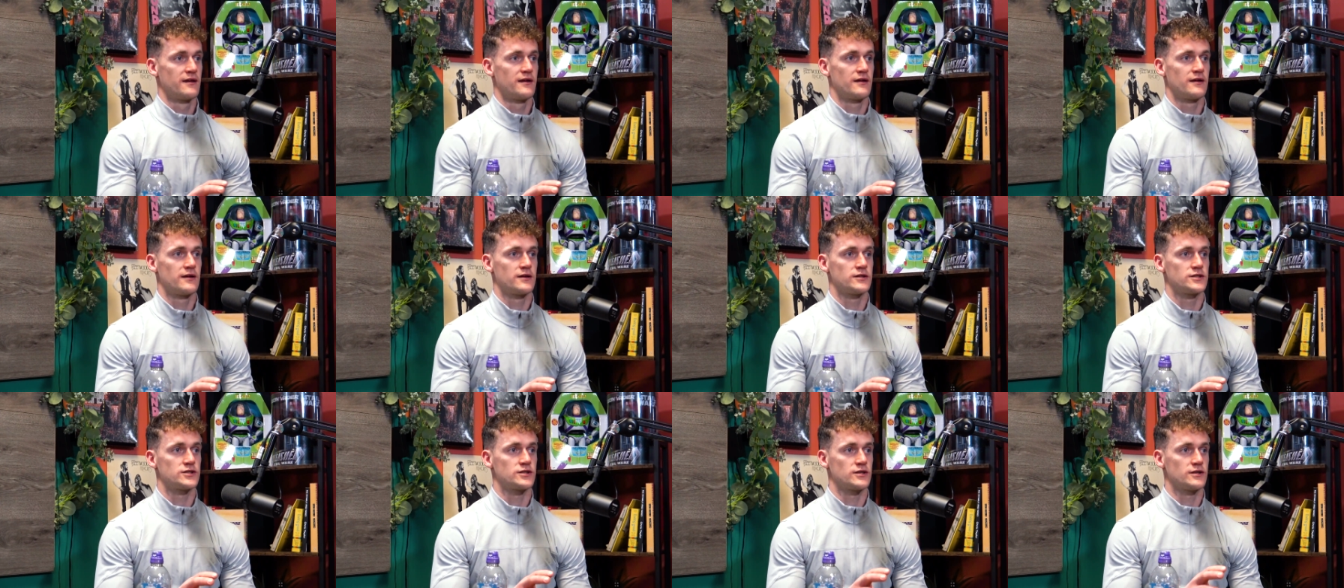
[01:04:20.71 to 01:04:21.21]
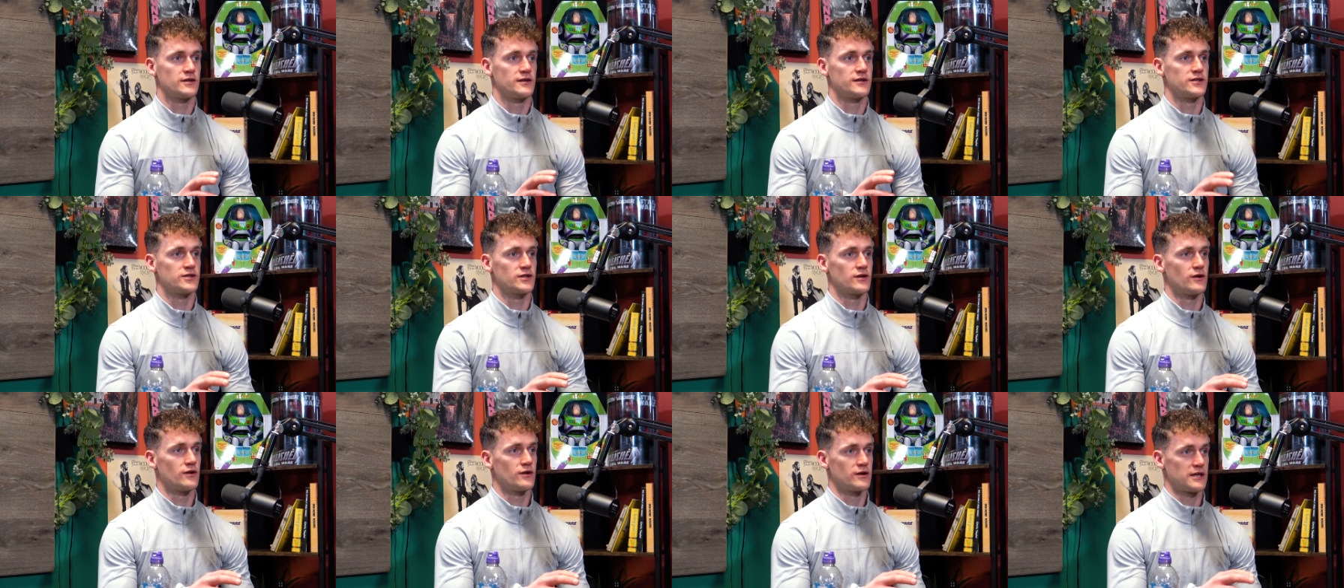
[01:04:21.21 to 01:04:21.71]
Right. Do, do
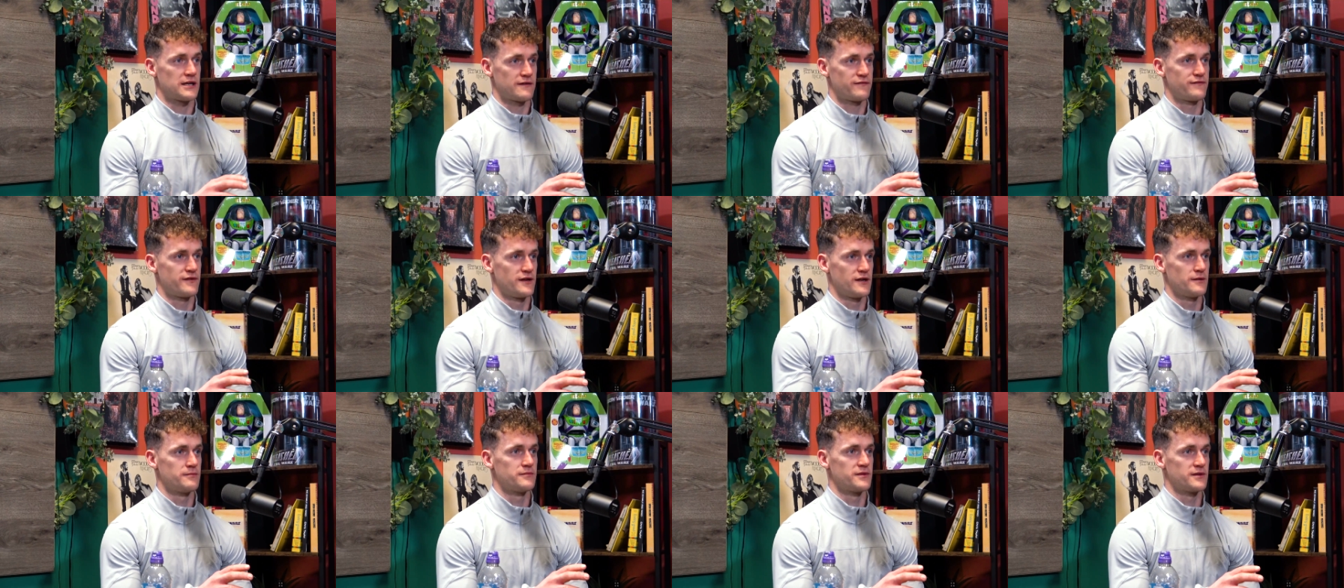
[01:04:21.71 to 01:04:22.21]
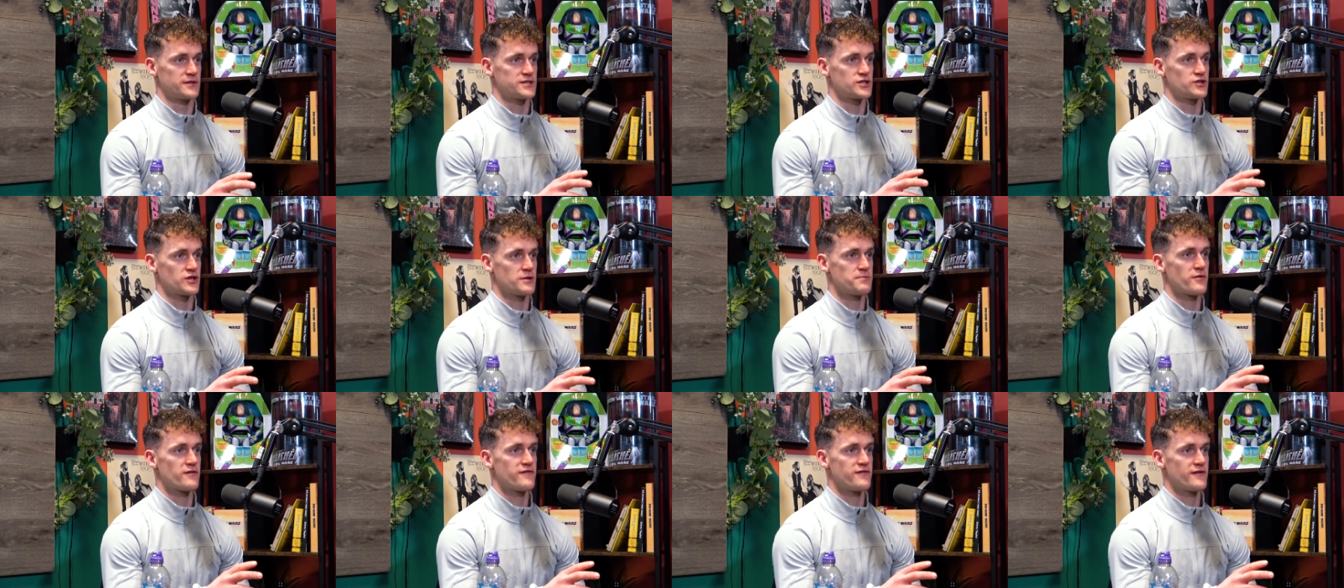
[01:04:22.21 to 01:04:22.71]
you know that film, the
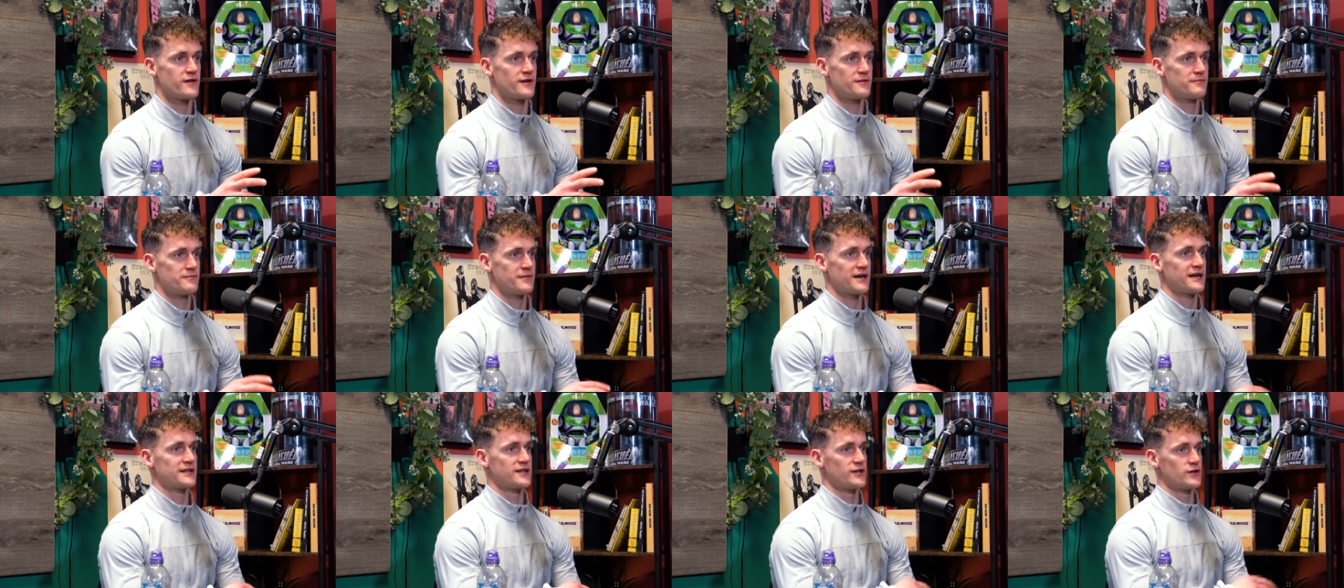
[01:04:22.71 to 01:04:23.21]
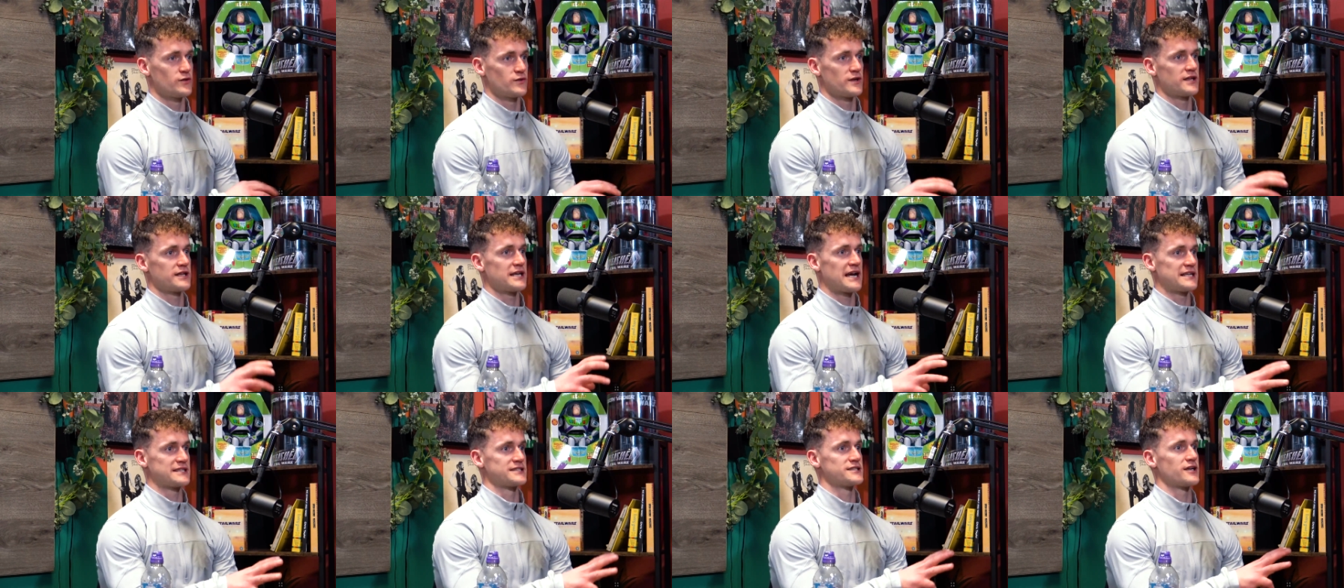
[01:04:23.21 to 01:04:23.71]
stripper yeah, yeah. film? I had to do the
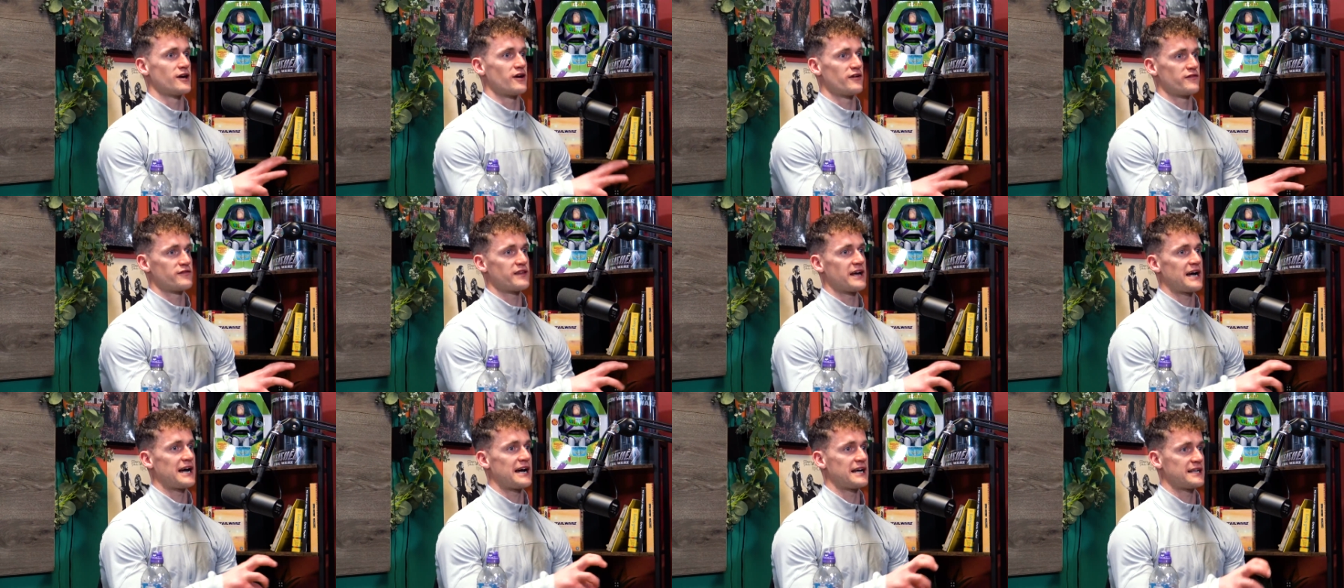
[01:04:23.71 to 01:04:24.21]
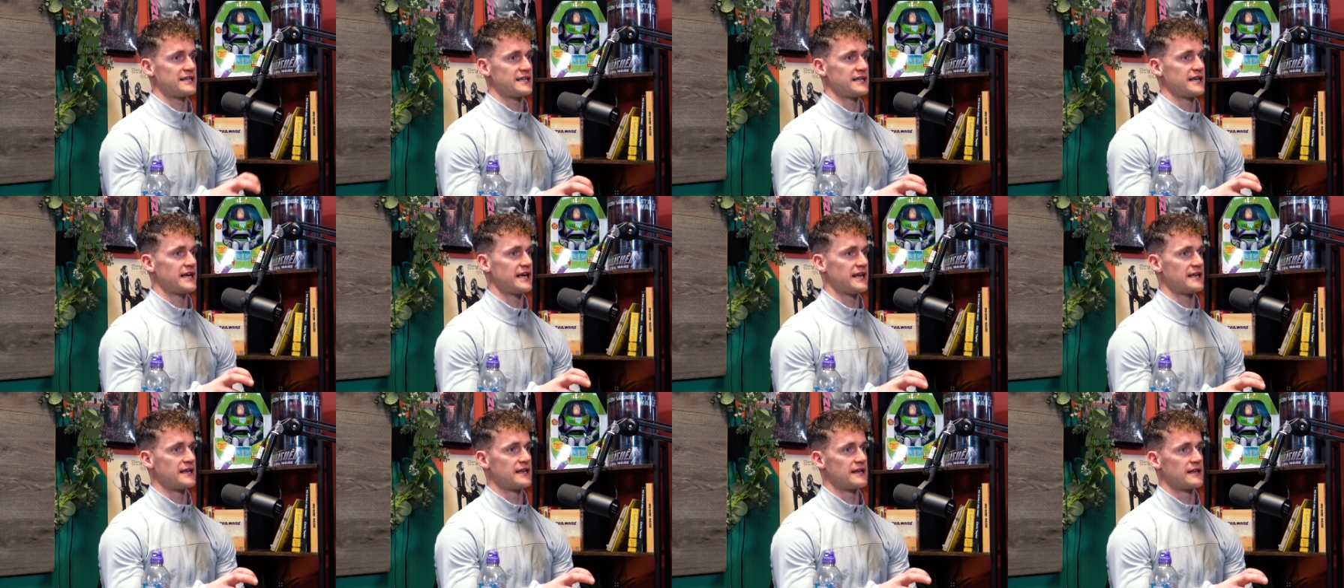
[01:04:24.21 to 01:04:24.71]
dance off that at the
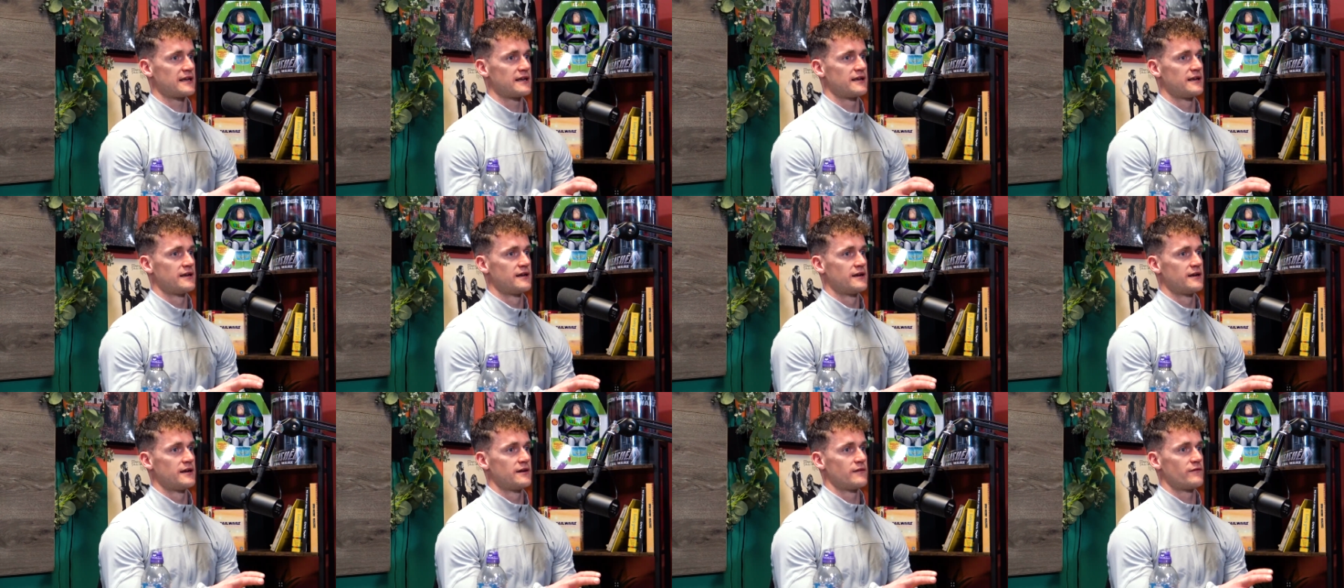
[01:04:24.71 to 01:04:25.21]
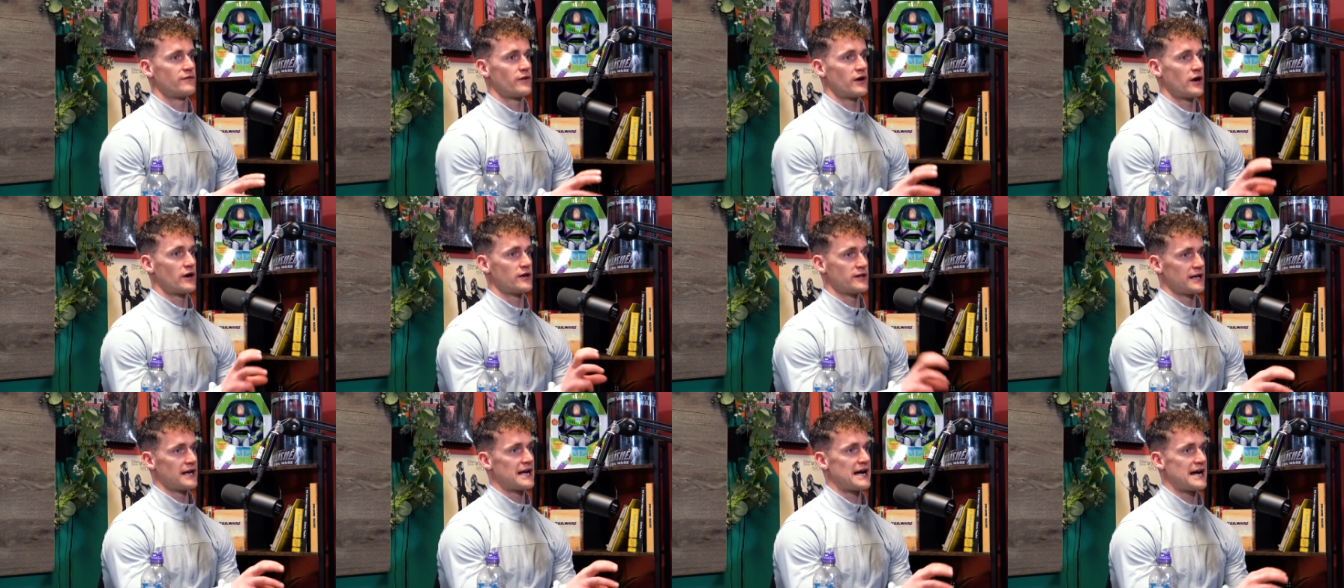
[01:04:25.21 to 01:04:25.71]
end. Right. For,
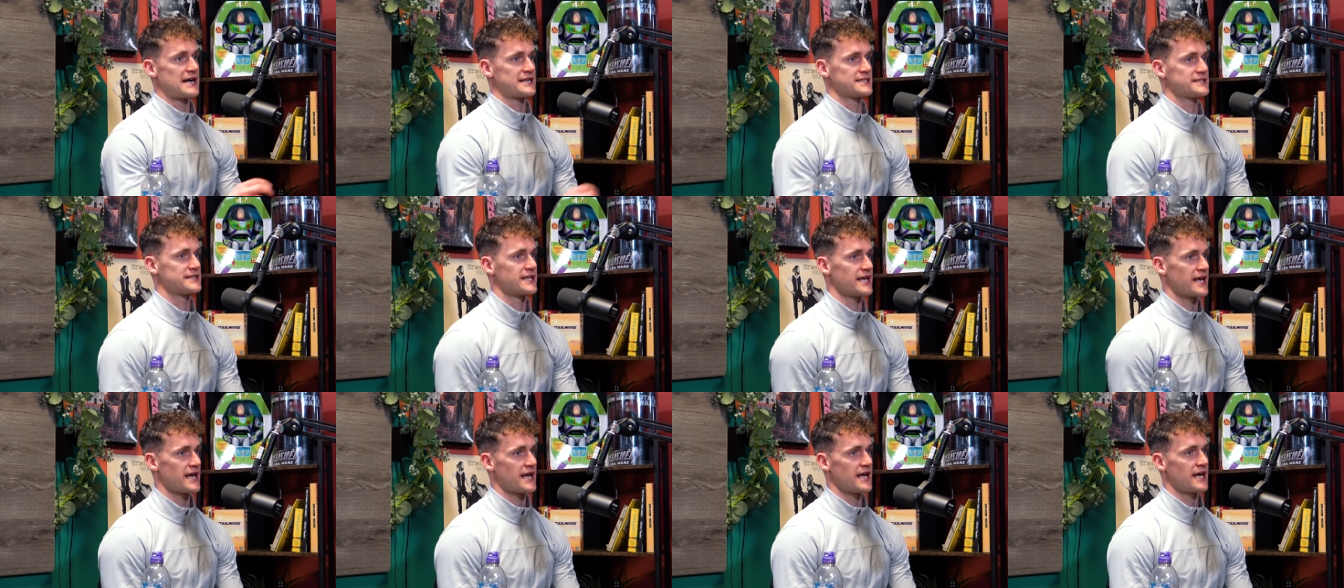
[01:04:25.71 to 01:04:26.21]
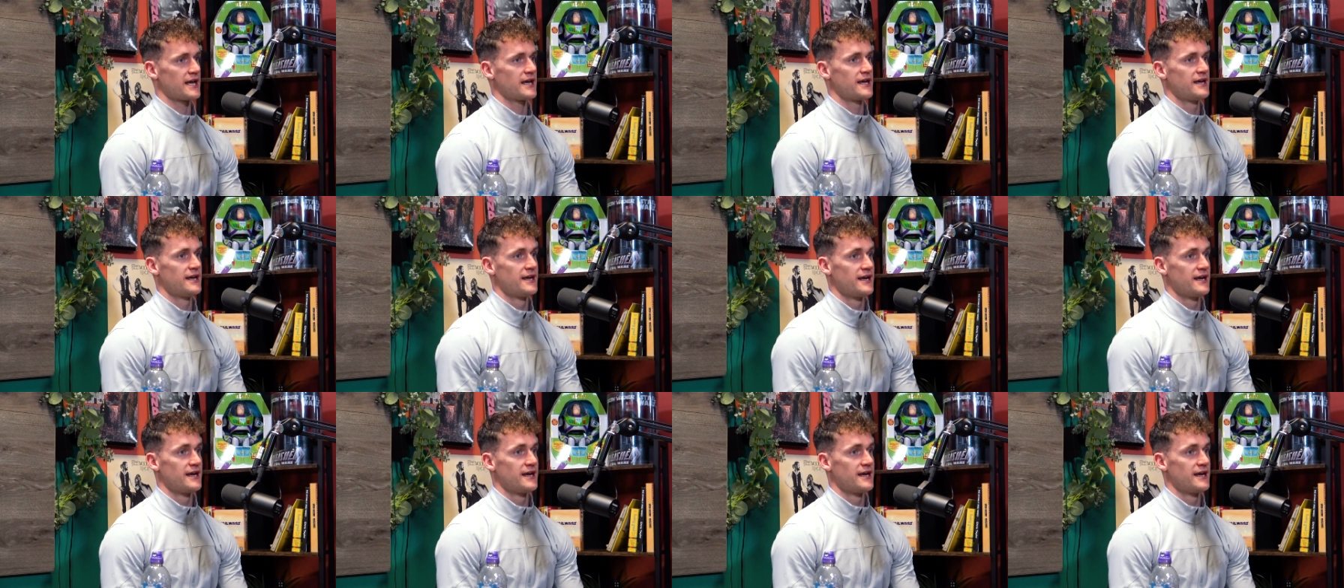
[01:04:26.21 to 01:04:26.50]
on the last day.